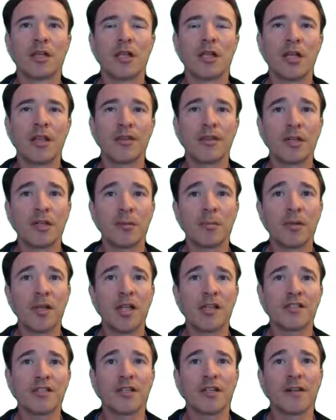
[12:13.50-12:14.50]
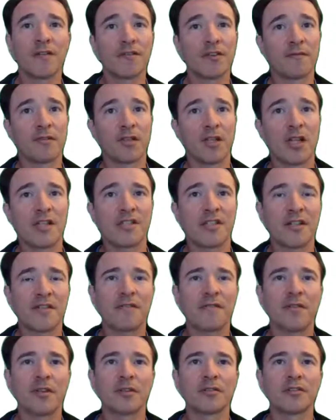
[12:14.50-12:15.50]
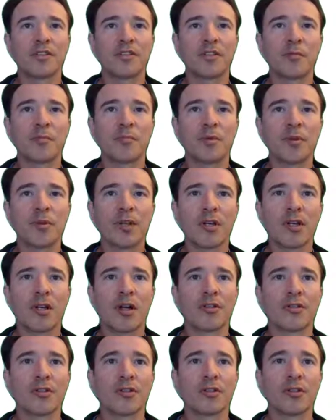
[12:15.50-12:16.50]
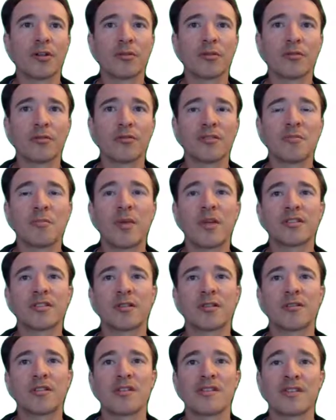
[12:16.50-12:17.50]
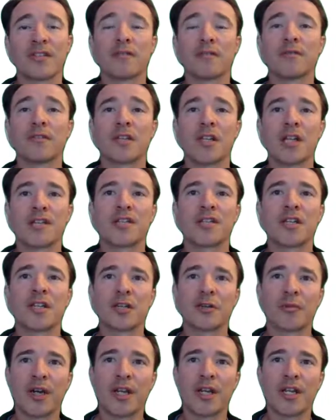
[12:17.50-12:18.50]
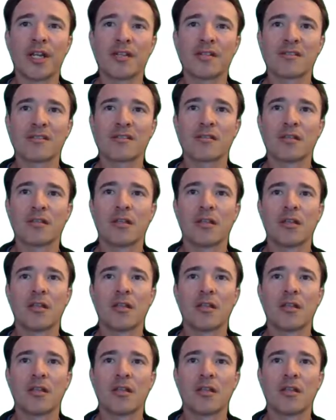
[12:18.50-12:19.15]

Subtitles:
The Laplacian of the velocity field is computed on the nodes based on the cell velocity gradients.